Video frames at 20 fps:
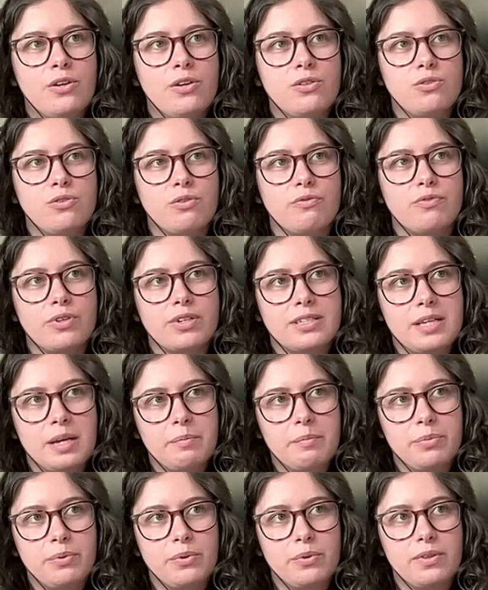So for
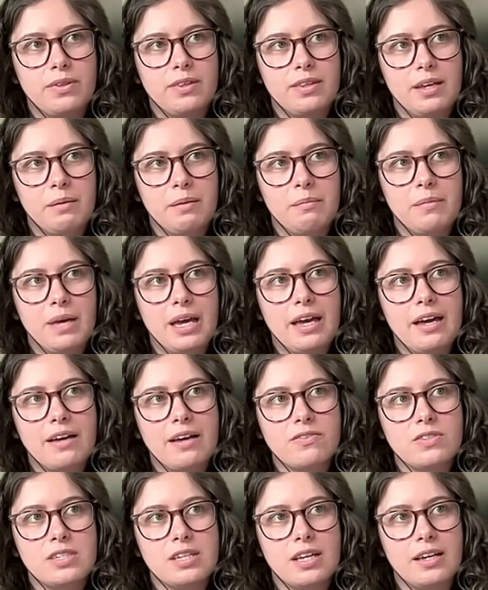example, they may
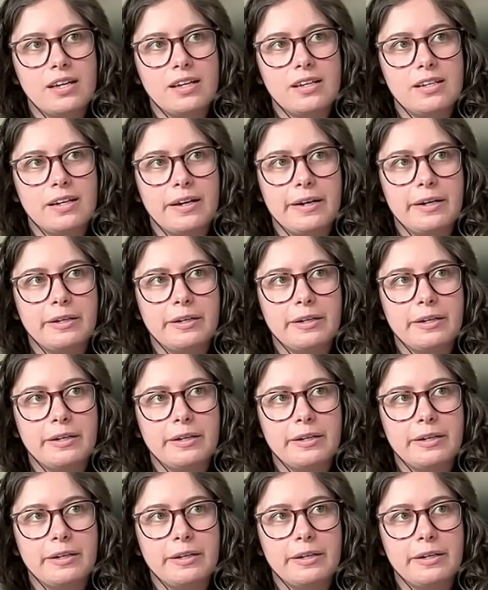have said,